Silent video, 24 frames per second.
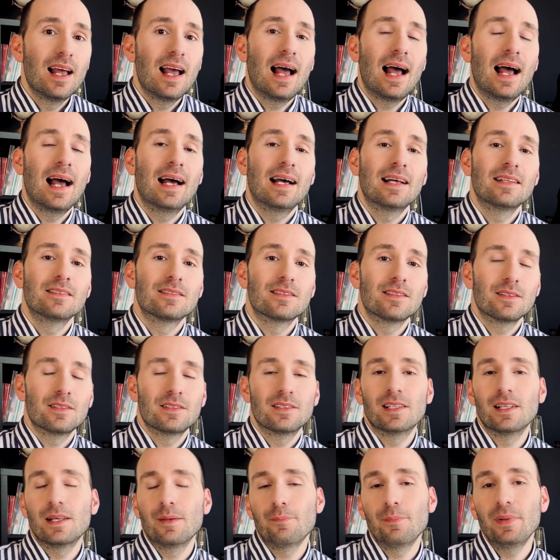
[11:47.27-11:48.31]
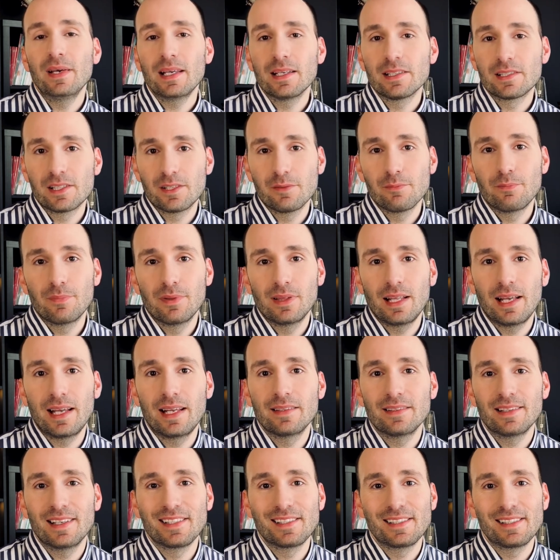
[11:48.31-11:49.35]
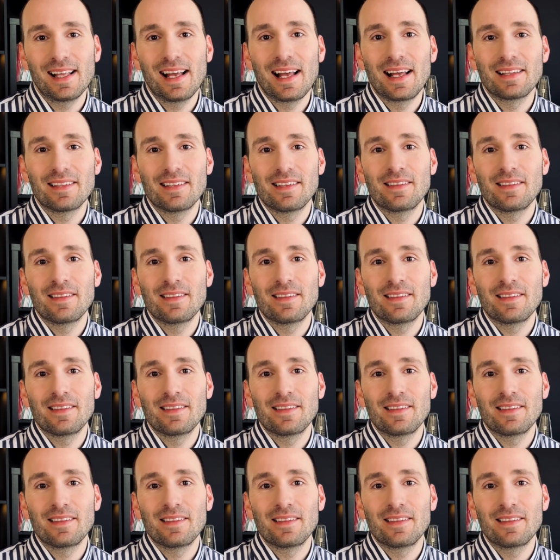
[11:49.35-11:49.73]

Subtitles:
And the biggest complaint is that